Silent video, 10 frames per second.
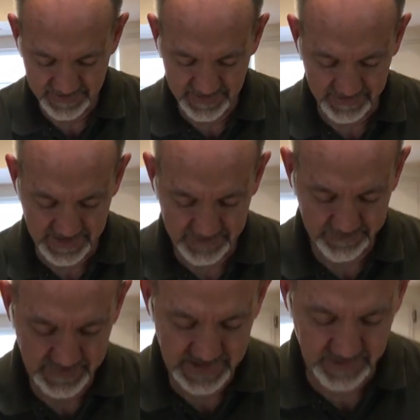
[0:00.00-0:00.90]
All right,
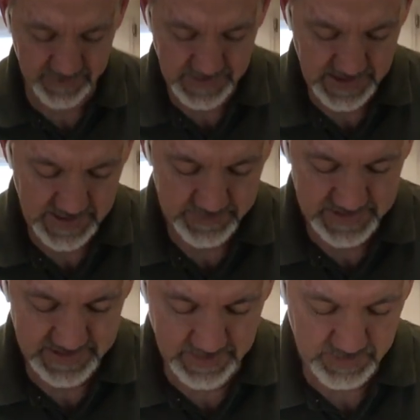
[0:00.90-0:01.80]
so
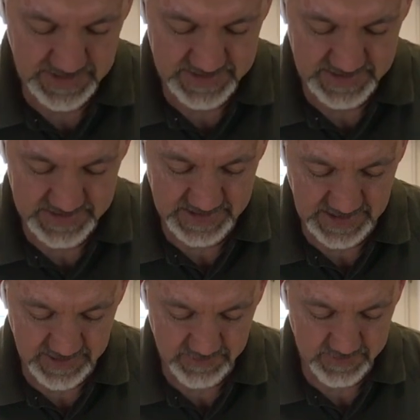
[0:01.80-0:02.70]
just going to pinch this
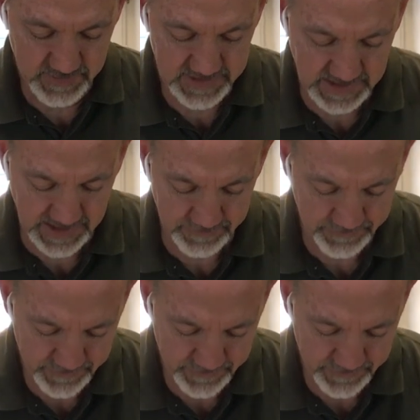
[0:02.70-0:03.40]
together one more time.